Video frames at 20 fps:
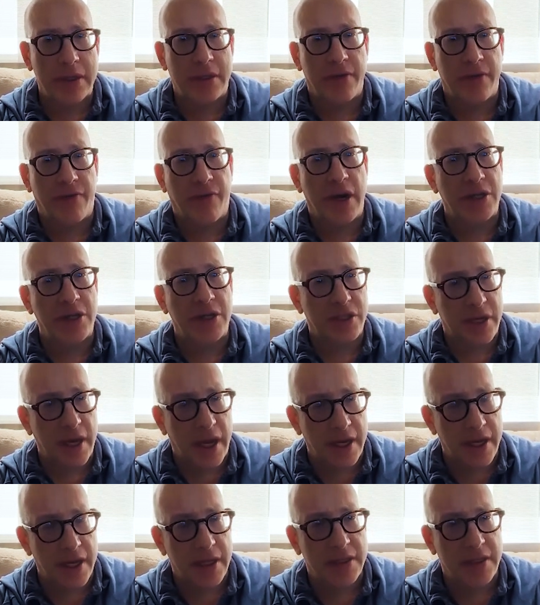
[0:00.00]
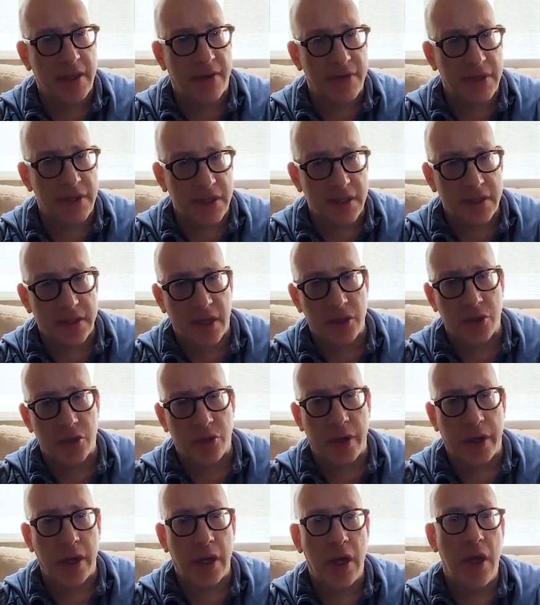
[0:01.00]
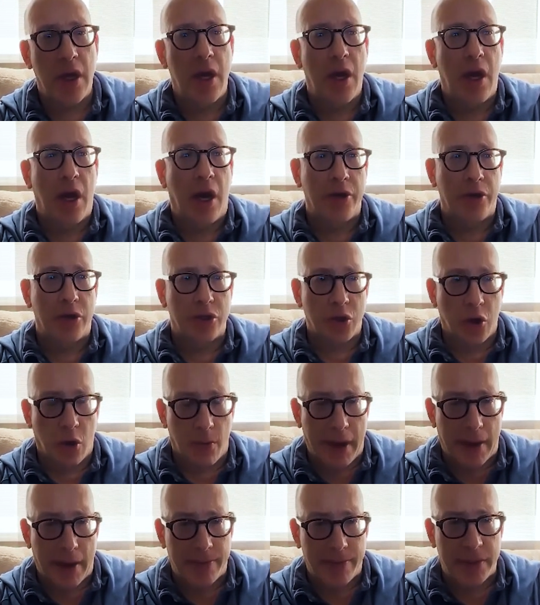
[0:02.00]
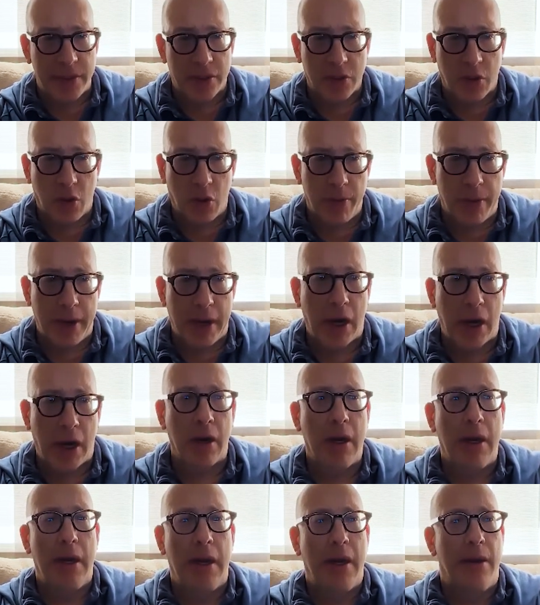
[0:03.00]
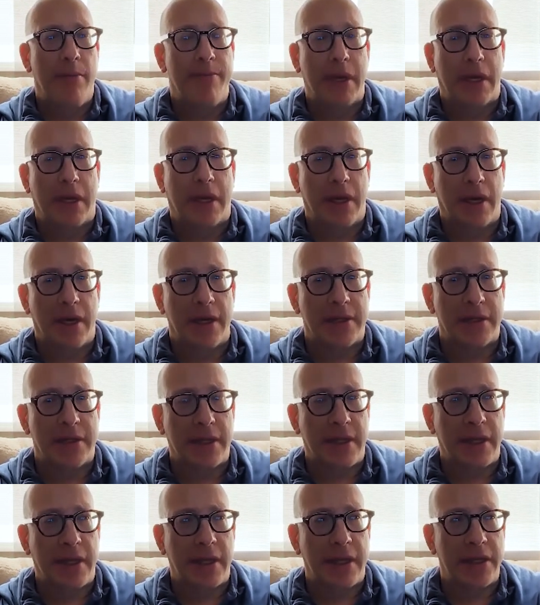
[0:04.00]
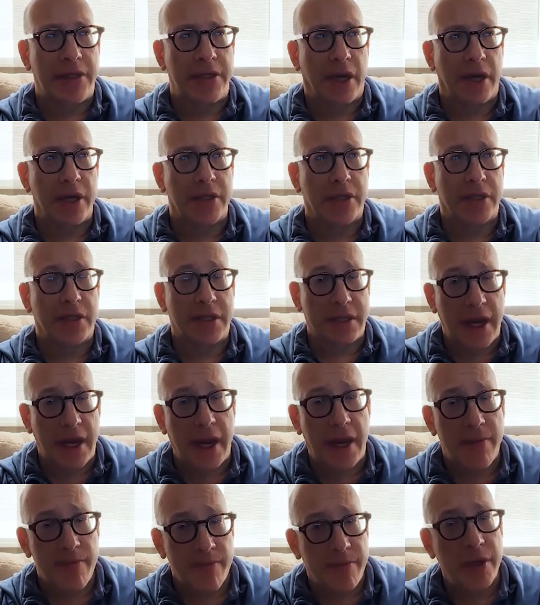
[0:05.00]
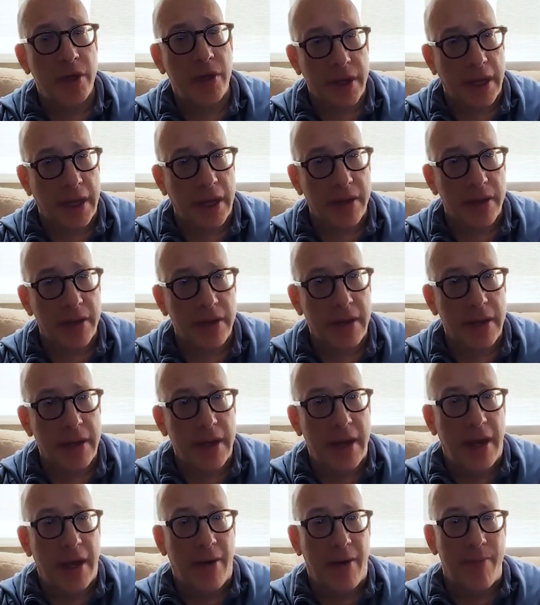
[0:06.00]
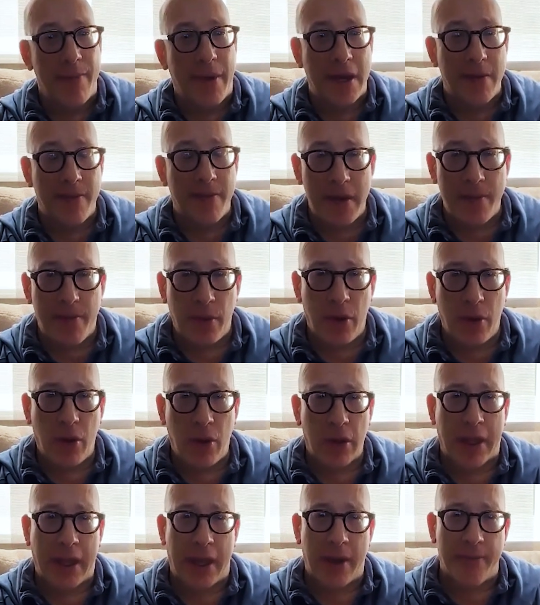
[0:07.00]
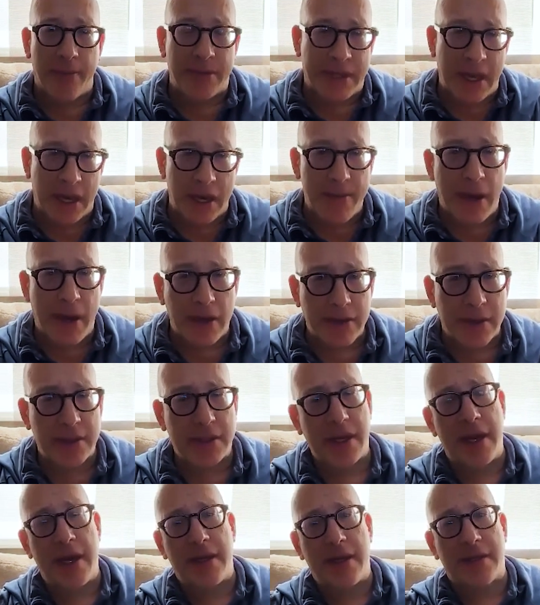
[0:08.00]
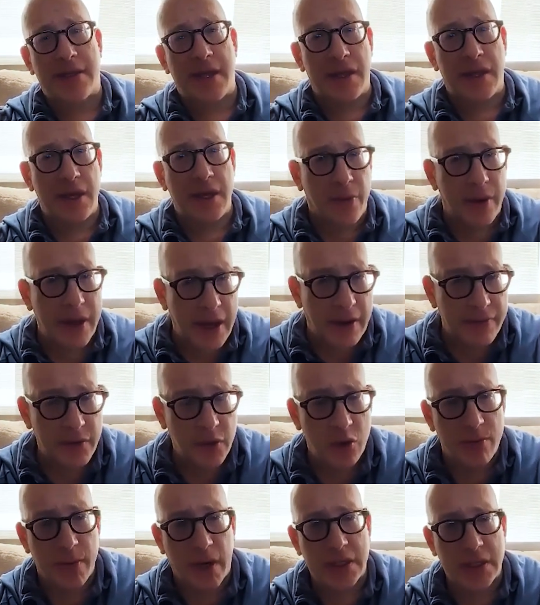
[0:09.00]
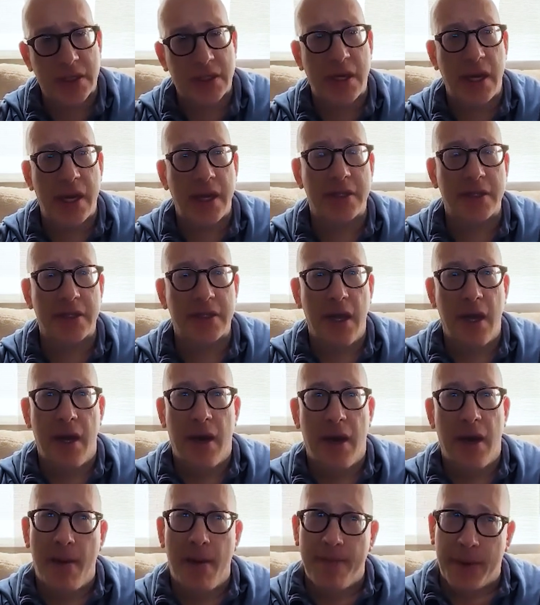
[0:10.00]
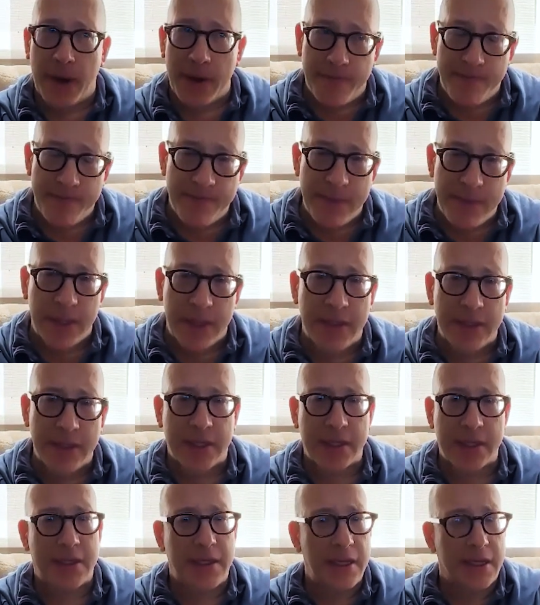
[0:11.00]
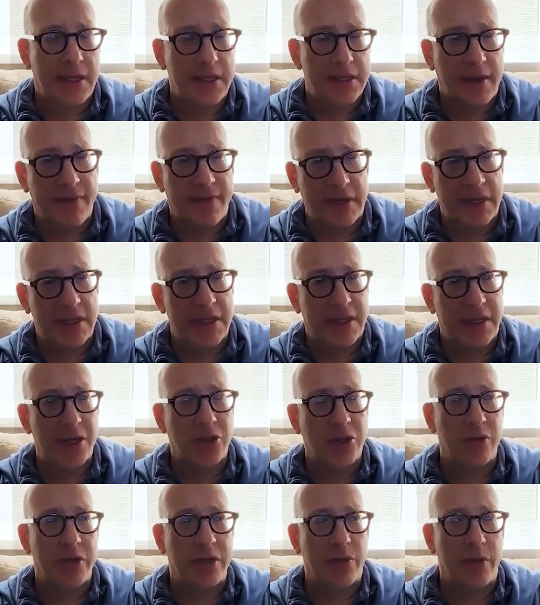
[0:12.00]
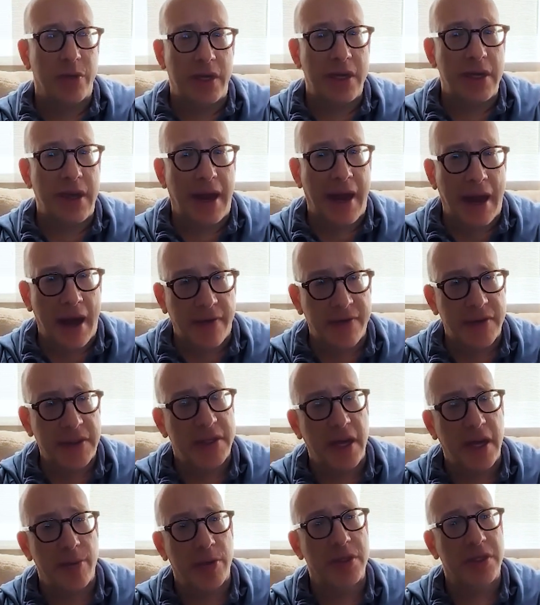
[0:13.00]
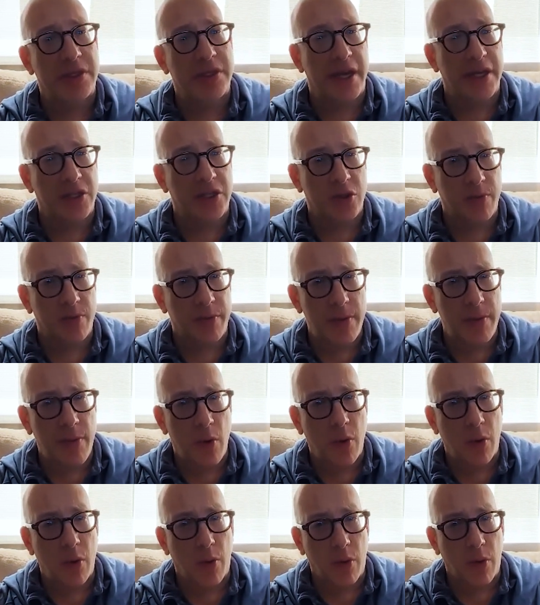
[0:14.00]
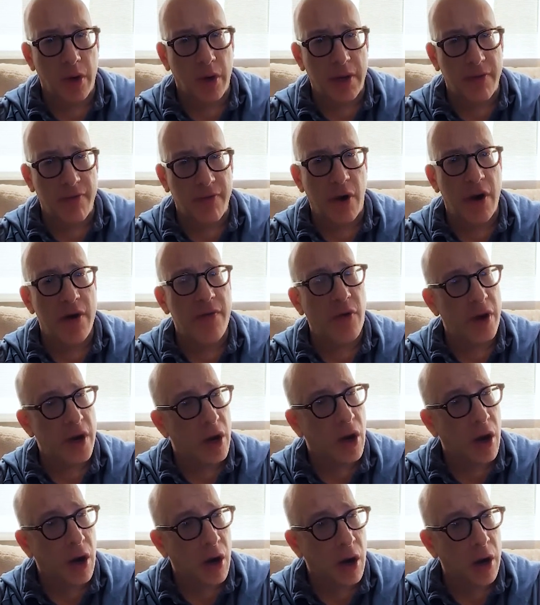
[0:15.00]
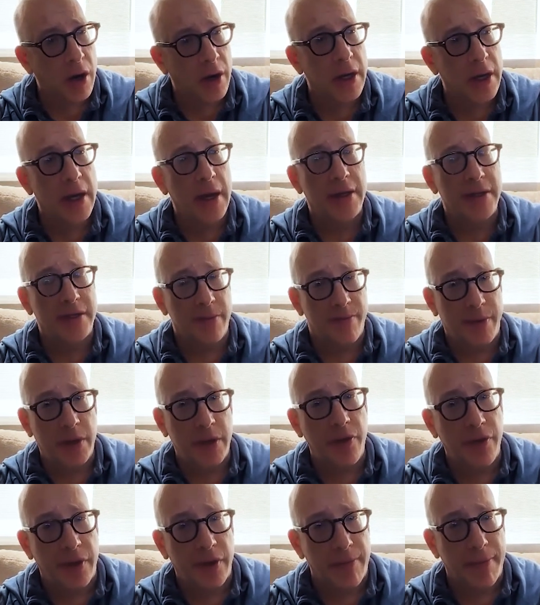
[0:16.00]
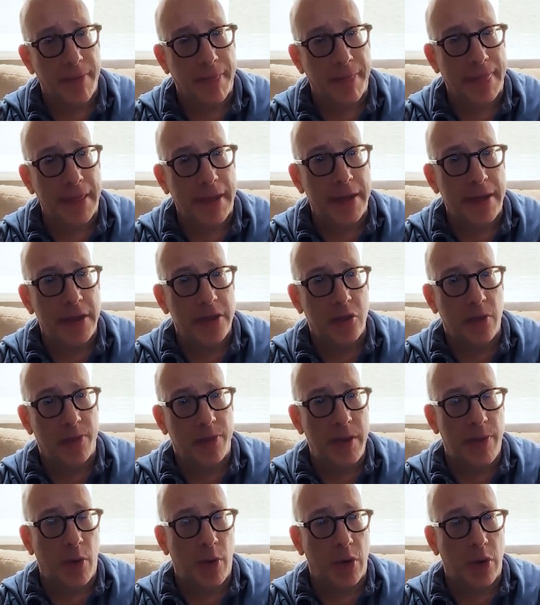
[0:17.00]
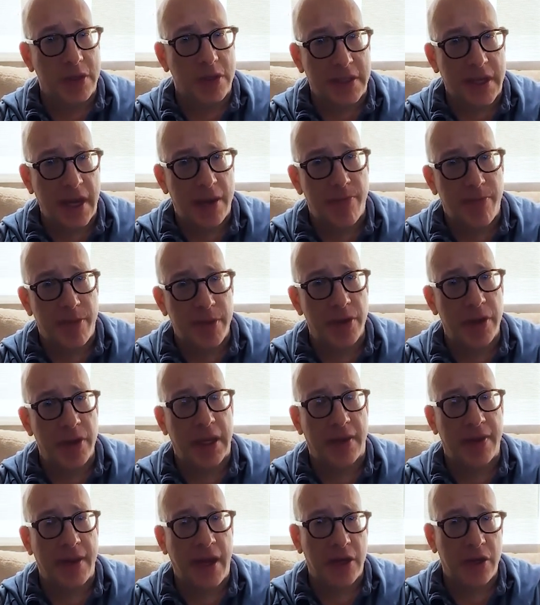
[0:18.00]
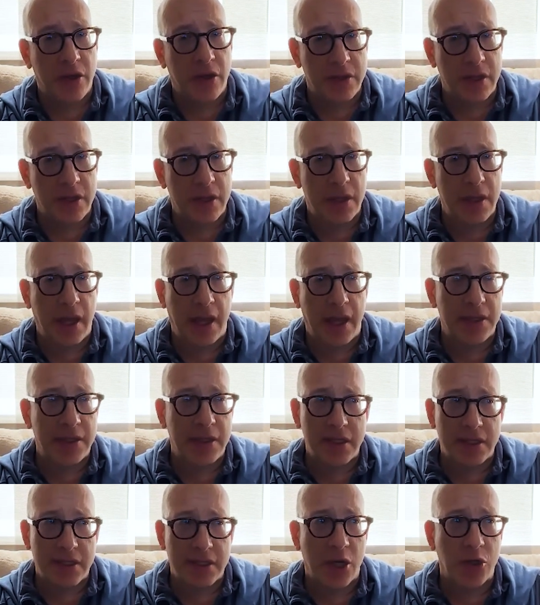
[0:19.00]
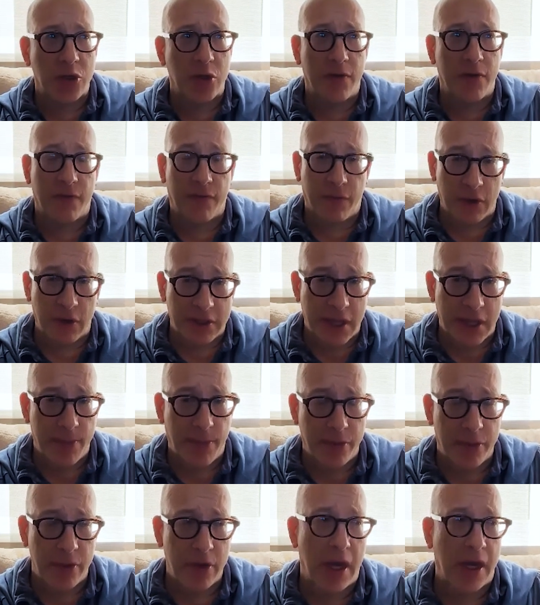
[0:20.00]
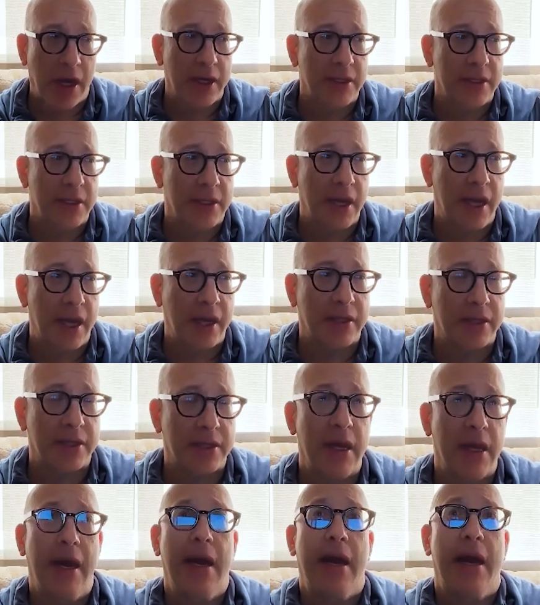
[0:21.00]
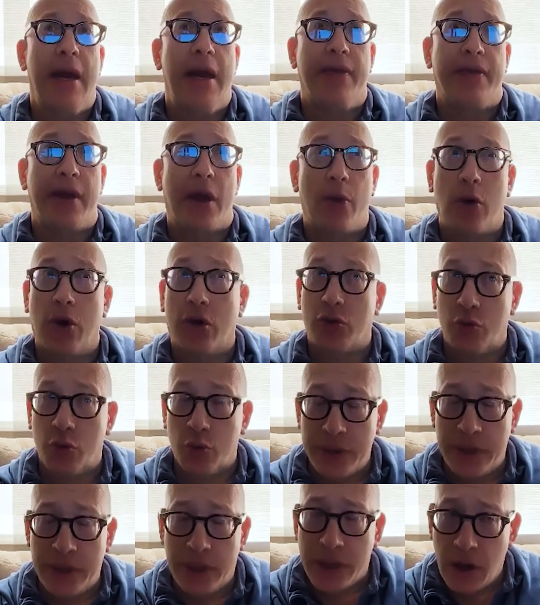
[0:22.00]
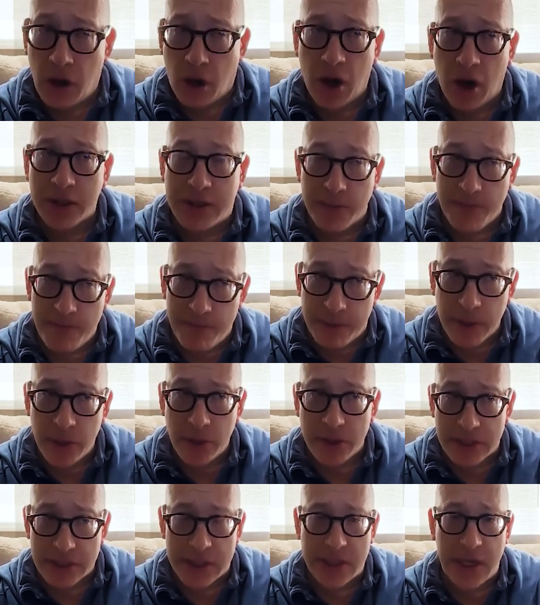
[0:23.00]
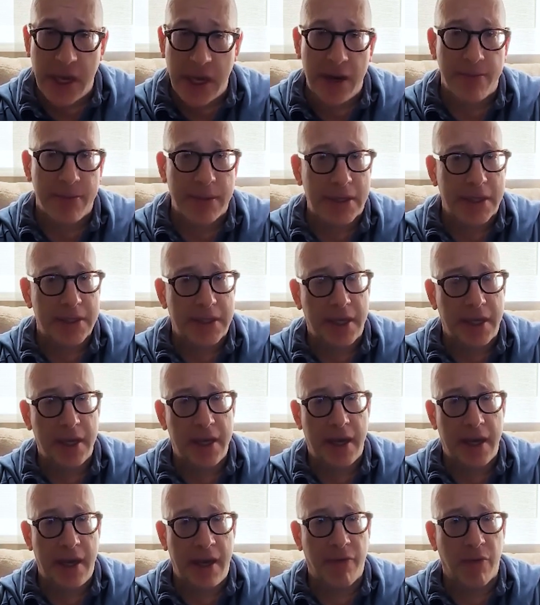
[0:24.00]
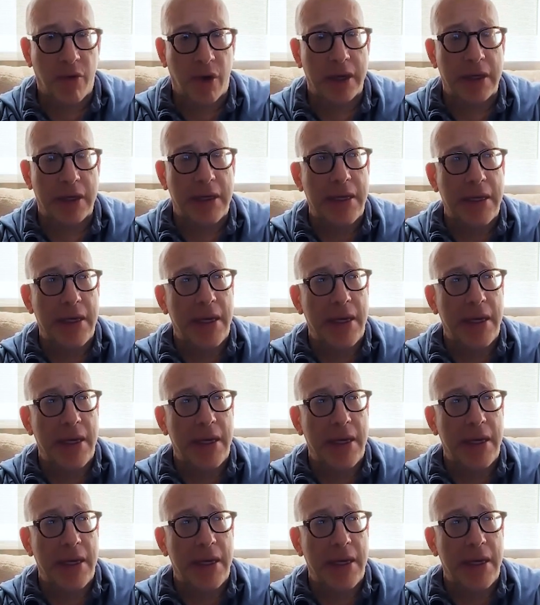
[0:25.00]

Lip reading: is the French state in the 17th century under Jean-Baptiste Colbert, because he does state building. Many people get upset about states. They think we have too much states. But in the 16th and 17th centuries, we didn't have stable states. So people were working very, very hard to build them. So people were state building. And that goes into the 18th century. For example, the United States, they worked really hard to build a state because they didn't have one.